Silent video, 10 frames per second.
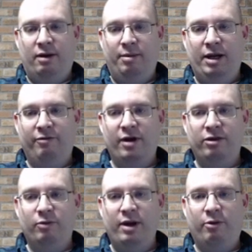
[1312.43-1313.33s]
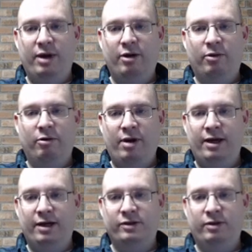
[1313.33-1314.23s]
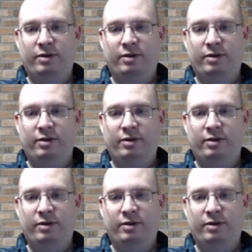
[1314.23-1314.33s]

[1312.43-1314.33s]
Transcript: I mean, I've got the railway going right next to